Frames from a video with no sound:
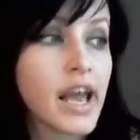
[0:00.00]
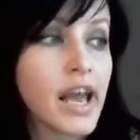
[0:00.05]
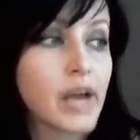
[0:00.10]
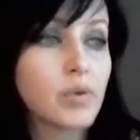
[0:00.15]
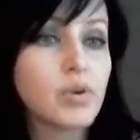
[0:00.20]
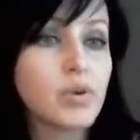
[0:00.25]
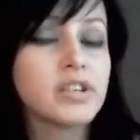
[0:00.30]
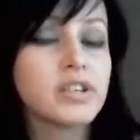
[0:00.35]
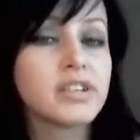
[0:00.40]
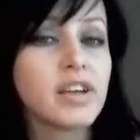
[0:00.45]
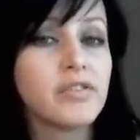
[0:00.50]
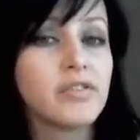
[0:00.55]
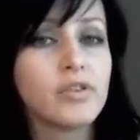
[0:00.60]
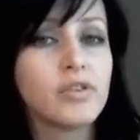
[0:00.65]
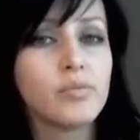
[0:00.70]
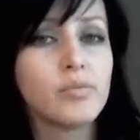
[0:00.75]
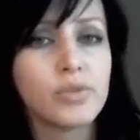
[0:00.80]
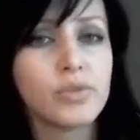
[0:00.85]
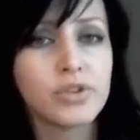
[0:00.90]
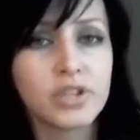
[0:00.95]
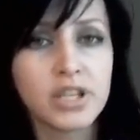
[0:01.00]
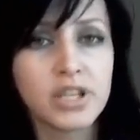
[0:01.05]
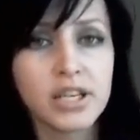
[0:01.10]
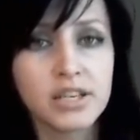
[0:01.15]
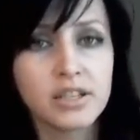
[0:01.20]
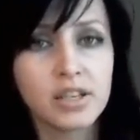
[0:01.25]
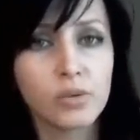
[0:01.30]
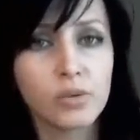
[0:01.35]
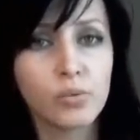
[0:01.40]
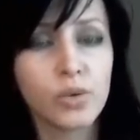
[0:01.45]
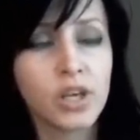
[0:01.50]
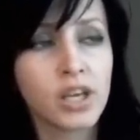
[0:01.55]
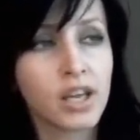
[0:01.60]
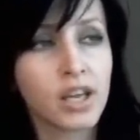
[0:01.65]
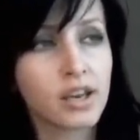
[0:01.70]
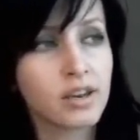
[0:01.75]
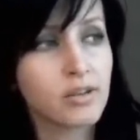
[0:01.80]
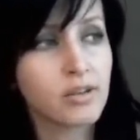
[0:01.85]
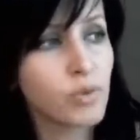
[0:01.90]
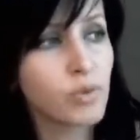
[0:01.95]
And when the suffering persists and we
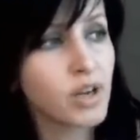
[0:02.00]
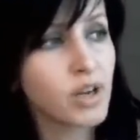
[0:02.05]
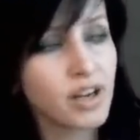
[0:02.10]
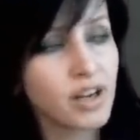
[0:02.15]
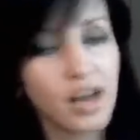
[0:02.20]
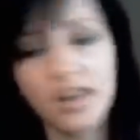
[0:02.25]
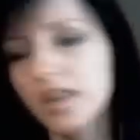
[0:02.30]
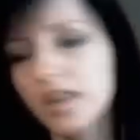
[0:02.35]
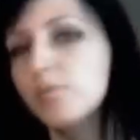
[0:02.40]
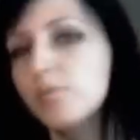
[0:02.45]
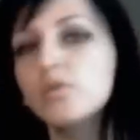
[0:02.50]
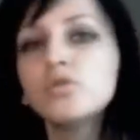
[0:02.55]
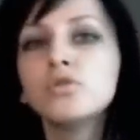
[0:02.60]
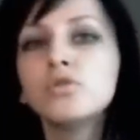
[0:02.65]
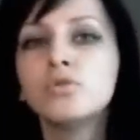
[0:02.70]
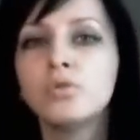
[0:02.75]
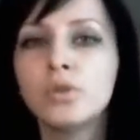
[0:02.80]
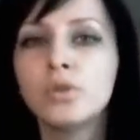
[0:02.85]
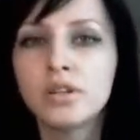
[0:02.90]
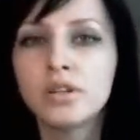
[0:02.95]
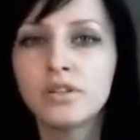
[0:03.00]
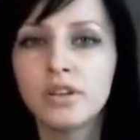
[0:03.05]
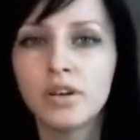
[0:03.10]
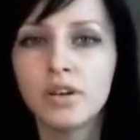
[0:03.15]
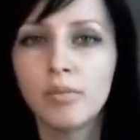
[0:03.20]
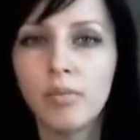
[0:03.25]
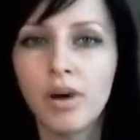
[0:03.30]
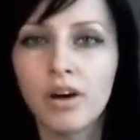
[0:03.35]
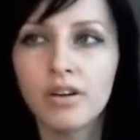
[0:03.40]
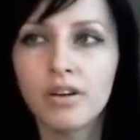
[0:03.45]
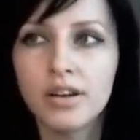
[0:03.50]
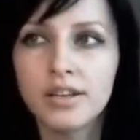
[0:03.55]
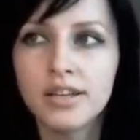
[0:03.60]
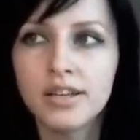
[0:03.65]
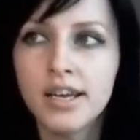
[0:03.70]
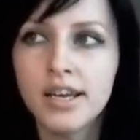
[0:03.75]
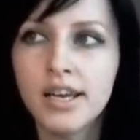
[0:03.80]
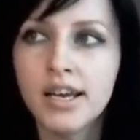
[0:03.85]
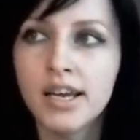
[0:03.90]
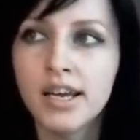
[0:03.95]
are not able to do anything about it,
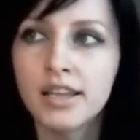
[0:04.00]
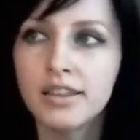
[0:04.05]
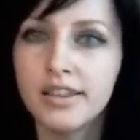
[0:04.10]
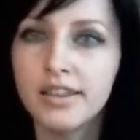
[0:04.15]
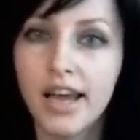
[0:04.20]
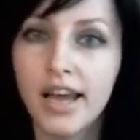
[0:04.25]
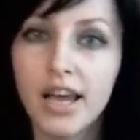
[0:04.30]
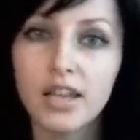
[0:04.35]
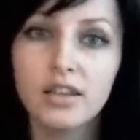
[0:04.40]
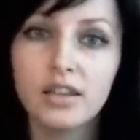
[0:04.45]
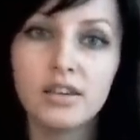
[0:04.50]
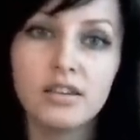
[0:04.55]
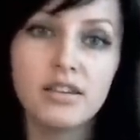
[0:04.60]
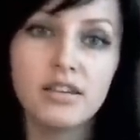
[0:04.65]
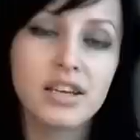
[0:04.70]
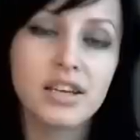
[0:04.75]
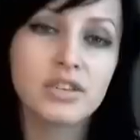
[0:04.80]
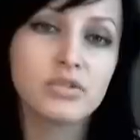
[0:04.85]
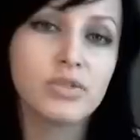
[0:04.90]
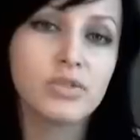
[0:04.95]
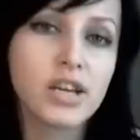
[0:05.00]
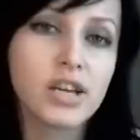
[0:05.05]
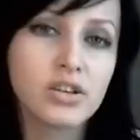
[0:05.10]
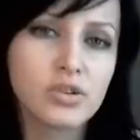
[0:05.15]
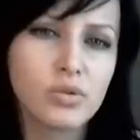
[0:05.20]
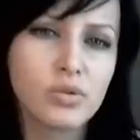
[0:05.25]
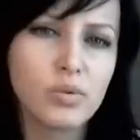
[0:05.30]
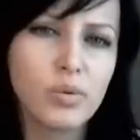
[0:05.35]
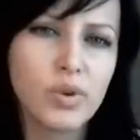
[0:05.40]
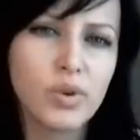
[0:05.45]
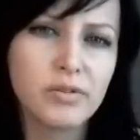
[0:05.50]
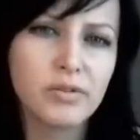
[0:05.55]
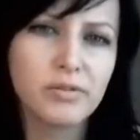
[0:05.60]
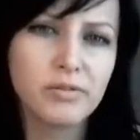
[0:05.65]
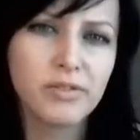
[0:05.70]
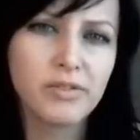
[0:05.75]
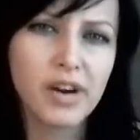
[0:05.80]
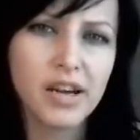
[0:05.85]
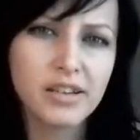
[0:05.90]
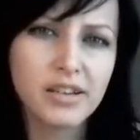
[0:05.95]
then the next reaction, we want to
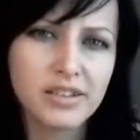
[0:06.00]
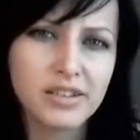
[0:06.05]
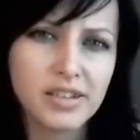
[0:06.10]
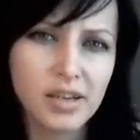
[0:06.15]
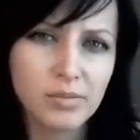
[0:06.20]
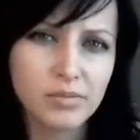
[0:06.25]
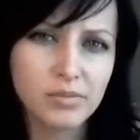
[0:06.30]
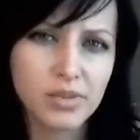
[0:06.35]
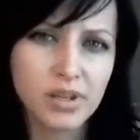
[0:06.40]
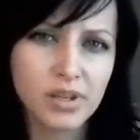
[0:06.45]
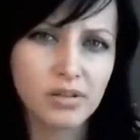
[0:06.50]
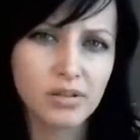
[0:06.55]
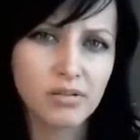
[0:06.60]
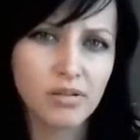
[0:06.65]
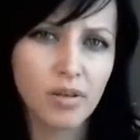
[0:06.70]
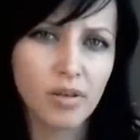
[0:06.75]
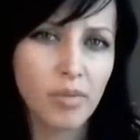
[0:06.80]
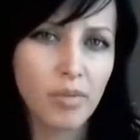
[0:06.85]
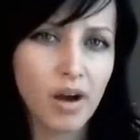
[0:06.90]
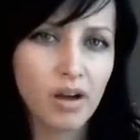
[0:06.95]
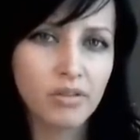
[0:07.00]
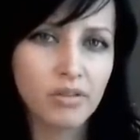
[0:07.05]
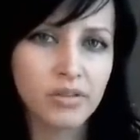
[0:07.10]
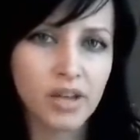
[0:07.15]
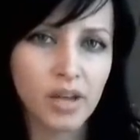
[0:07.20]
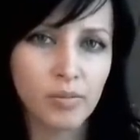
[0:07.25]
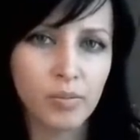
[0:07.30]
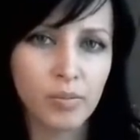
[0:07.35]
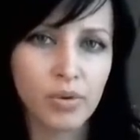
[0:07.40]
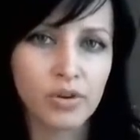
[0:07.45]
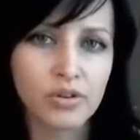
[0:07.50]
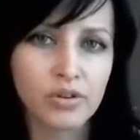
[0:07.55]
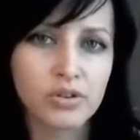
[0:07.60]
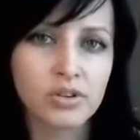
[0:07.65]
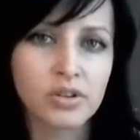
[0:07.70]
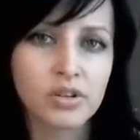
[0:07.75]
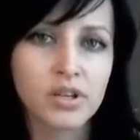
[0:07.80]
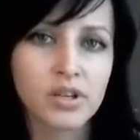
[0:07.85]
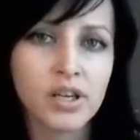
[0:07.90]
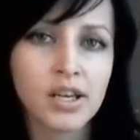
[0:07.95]
find something about that person